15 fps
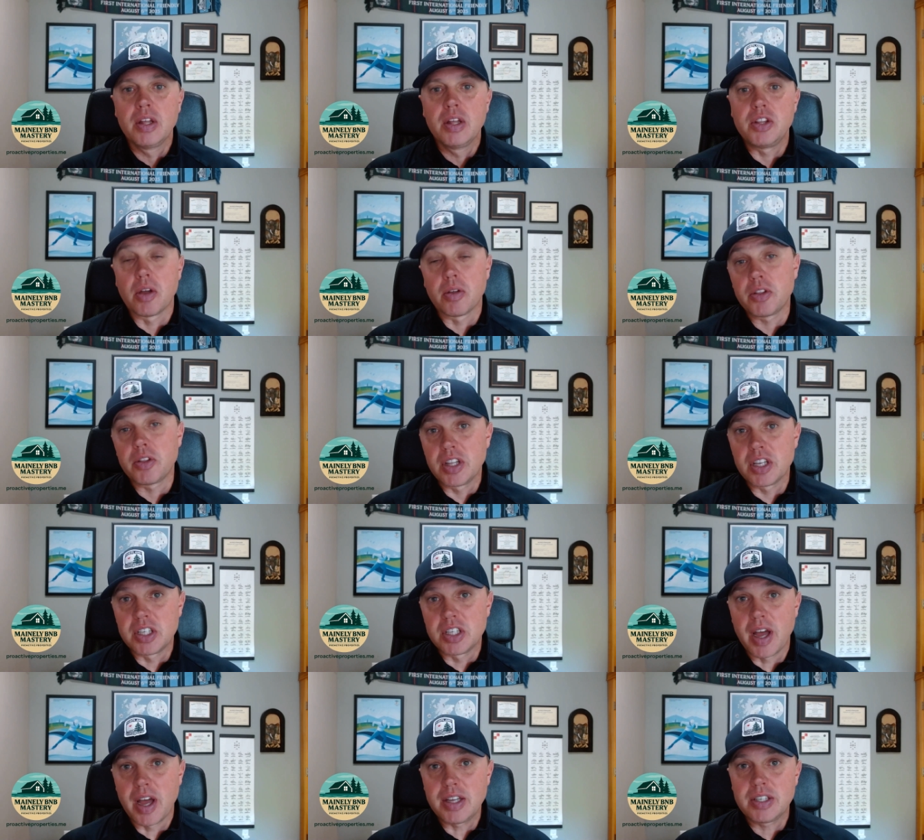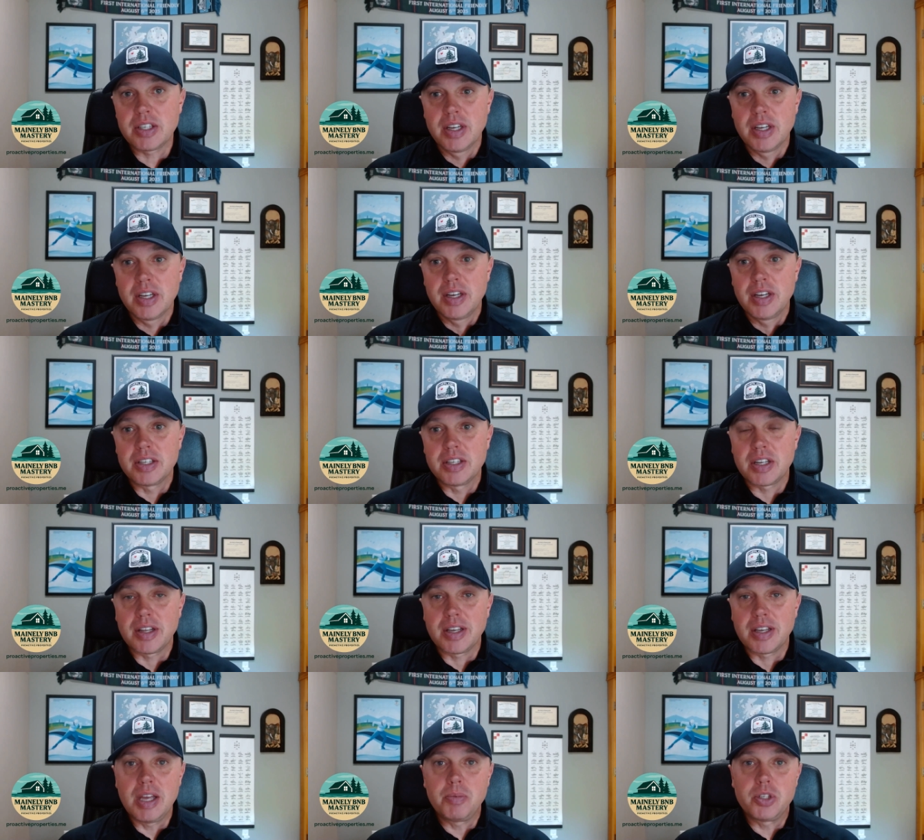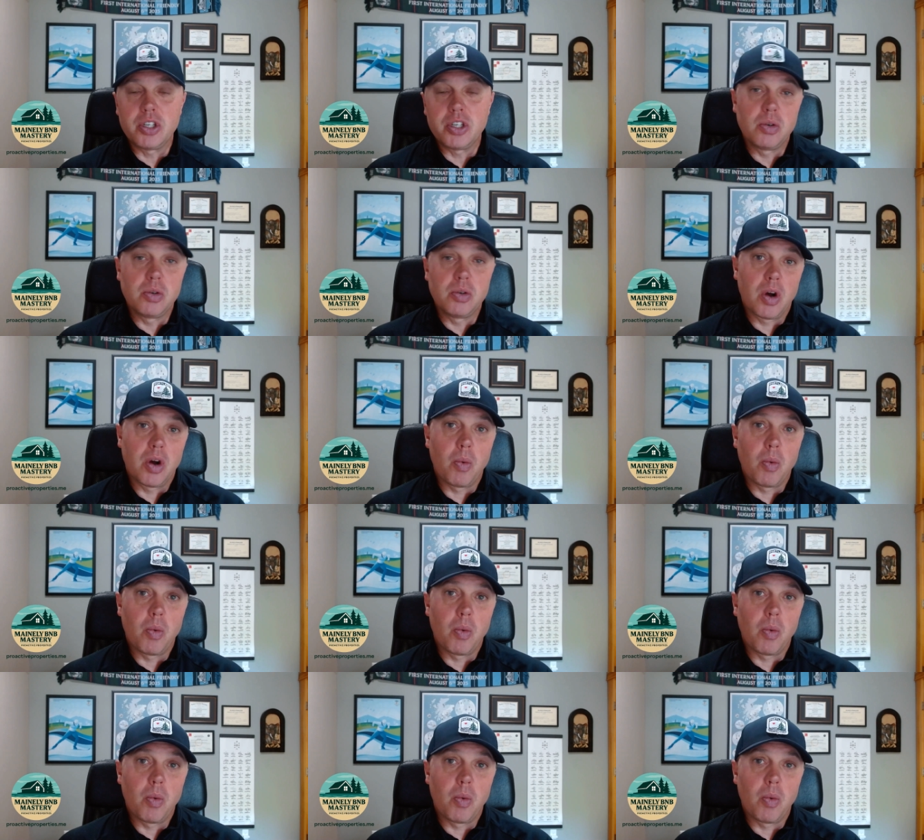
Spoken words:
The other thing that's nice is it keeps you